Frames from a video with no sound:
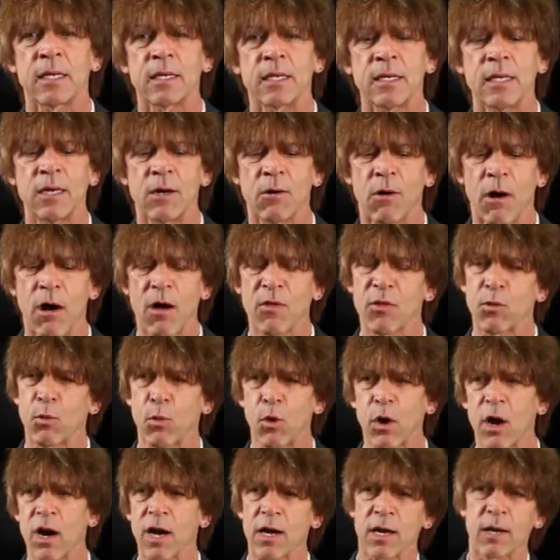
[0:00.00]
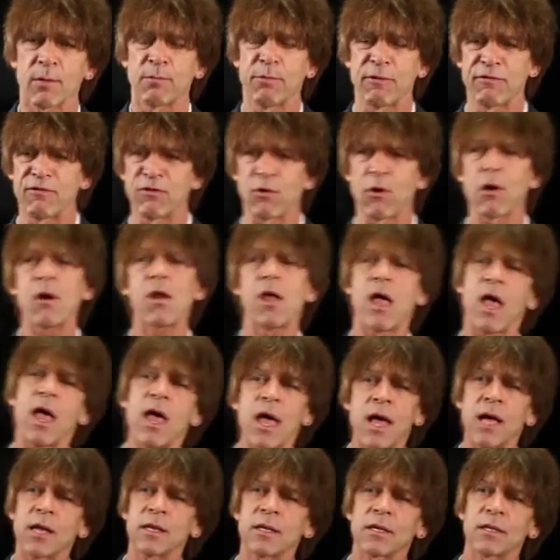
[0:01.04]
you know, all the work
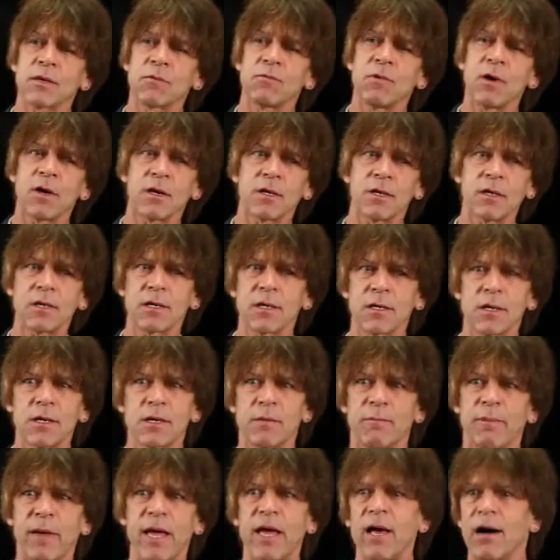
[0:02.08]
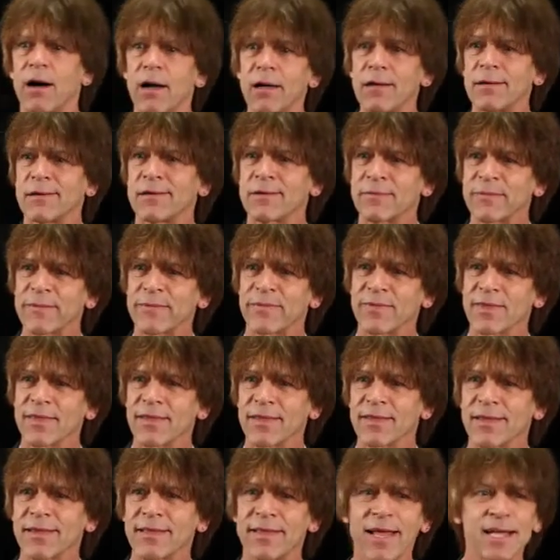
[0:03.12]
beforehand, well, you're going to bail.
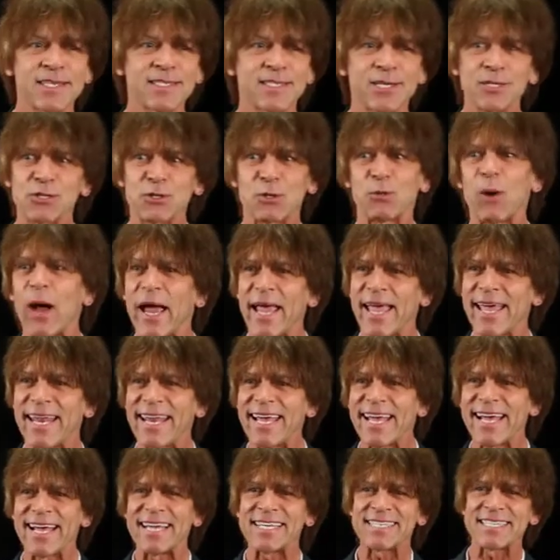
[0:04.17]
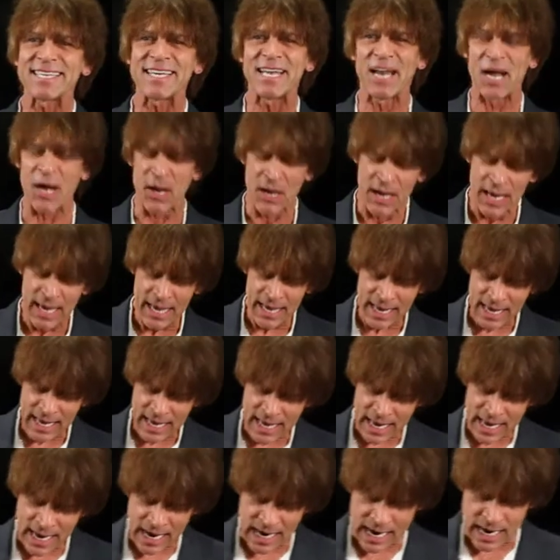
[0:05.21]
That's just the way it is, you
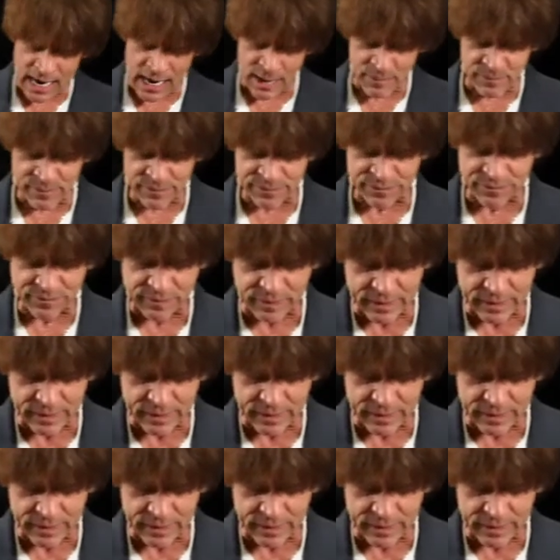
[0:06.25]
know.